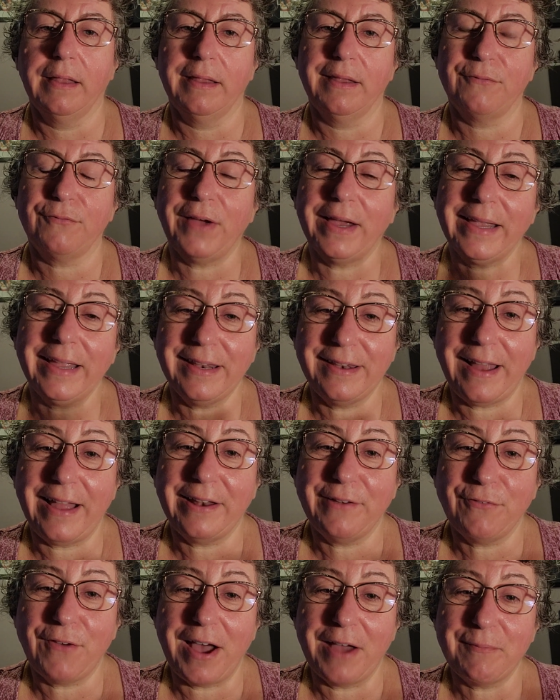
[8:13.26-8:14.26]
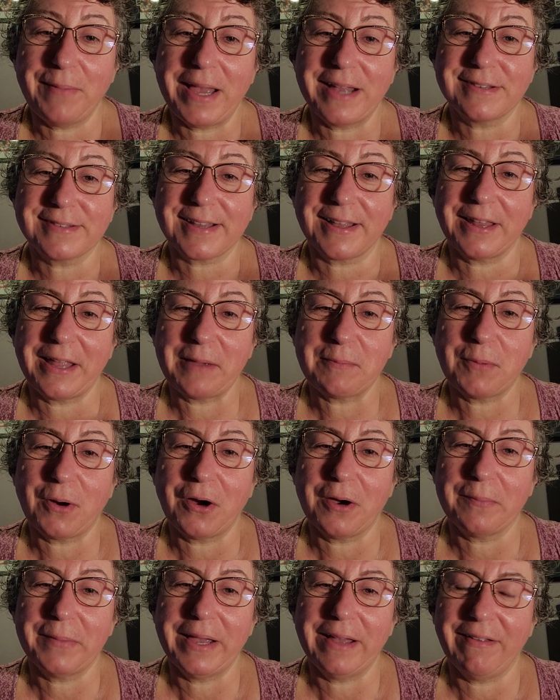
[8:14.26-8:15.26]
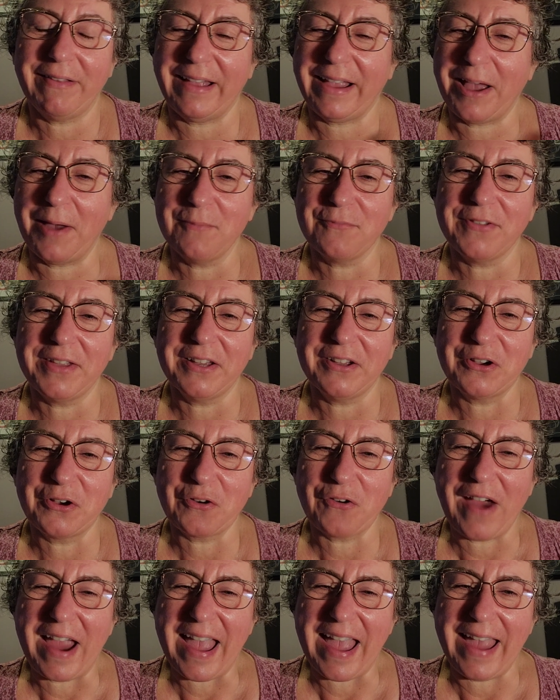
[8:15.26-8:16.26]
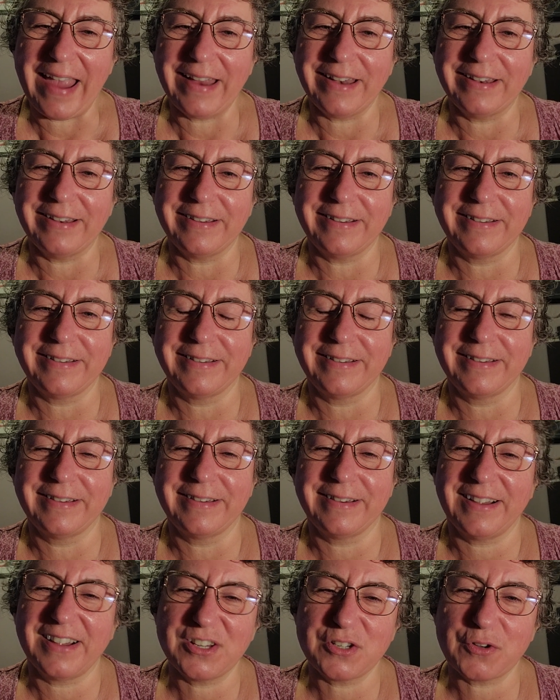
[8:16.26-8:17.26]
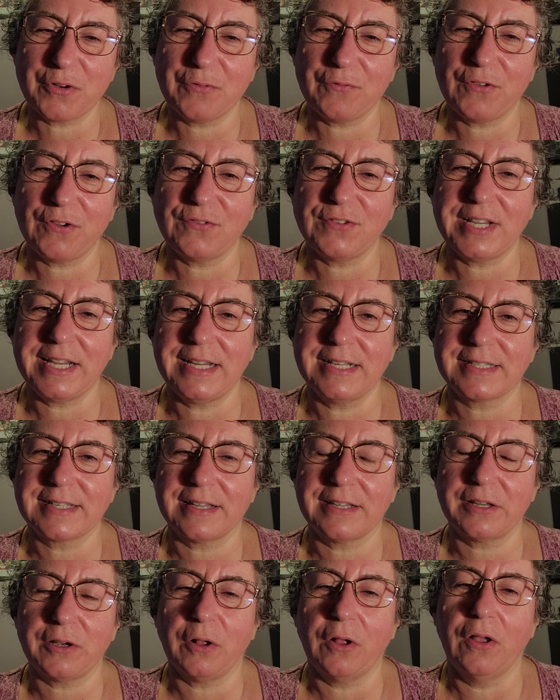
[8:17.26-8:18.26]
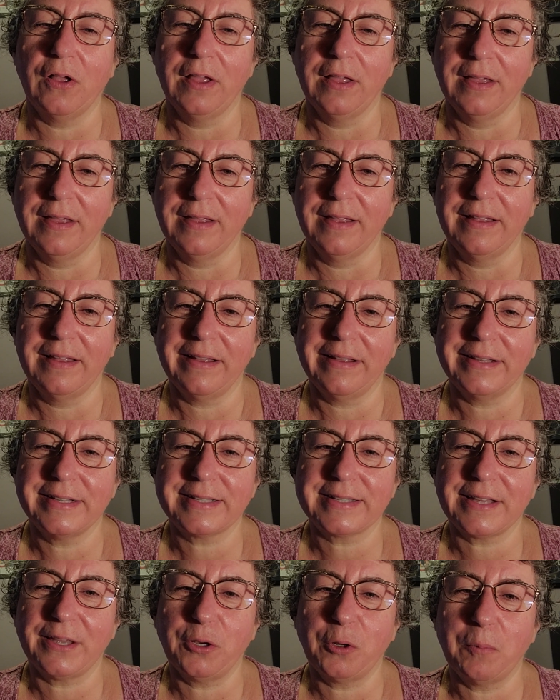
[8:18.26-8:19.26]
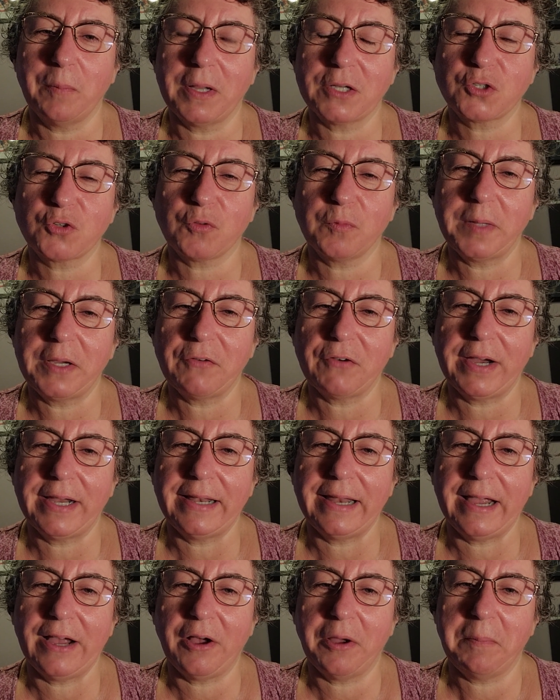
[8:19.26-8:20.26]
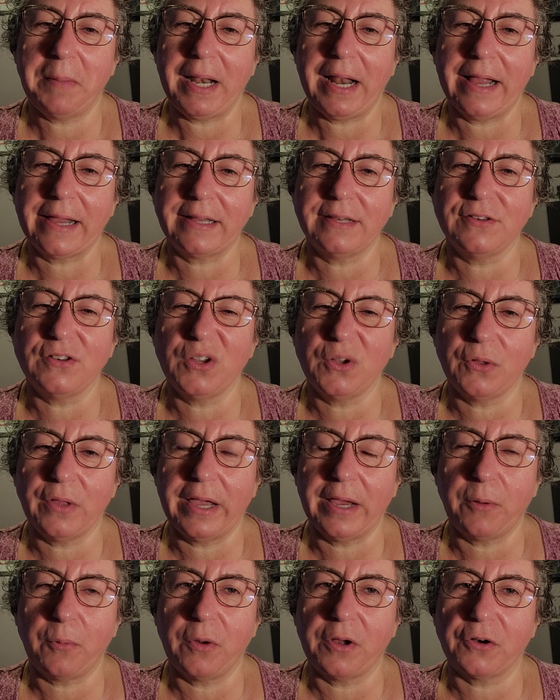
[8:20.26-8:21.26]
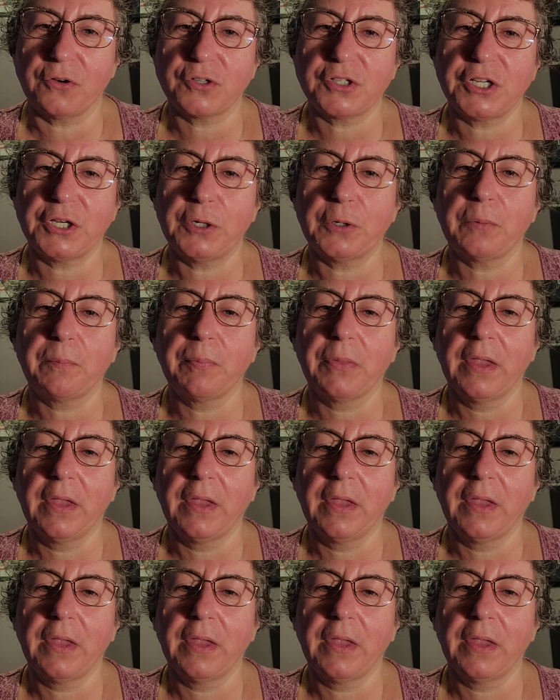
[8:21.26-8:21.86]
If I get 95 pounds on that barbell, like, I'm feeling great. 115 is a little much for me right now. I mean, I can do, like, one or two,